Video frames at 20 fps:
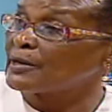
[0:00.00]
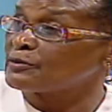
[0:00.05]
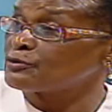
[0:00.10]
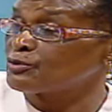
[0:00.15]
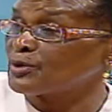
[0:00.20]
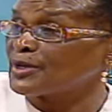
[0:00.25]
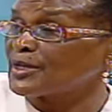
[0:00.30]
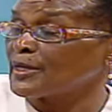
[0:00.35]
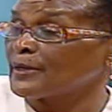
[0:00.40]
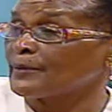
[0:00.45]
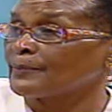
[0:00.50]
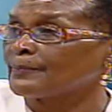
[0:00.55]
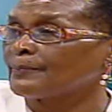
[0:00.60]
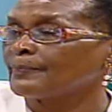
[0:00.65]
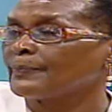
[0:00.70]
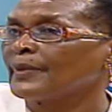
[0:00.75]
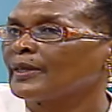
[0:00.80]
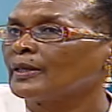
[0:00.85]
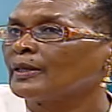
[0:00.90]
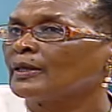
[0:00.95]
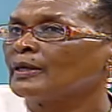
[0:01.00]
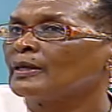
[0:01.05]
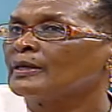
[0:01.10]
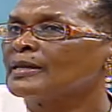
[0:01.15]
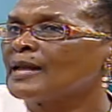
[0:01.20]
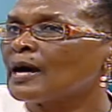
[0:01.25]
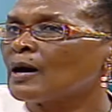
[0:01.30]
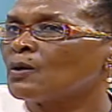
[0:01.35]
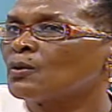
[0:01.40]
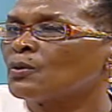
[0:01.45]
and training.
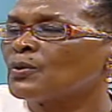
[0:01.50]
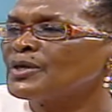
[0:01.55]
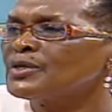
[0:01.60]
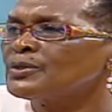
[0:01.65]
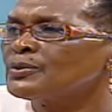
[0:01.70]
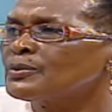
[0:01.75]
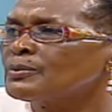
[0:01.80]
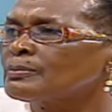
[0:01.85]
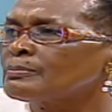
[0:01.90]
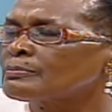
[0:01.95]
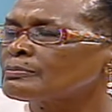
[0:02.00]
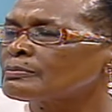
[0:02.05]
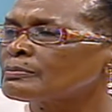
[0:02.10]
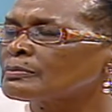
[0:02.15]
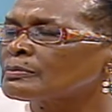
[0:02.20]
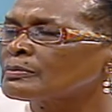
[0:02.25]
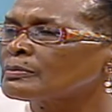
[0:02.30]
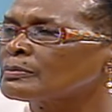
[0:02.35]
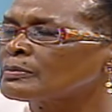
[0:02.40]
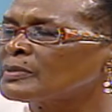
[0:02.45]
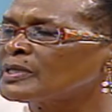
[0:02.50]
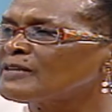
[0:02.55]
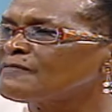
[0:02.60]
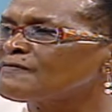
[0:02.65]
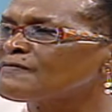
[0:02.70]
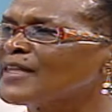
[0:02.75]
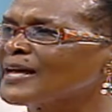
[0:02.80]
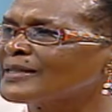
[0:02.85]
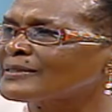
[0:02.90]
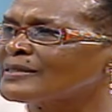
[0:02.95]
Now, when you
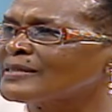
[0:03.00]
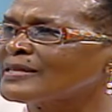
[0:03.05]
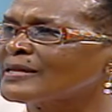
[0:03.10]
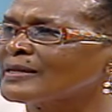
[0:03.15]
leave that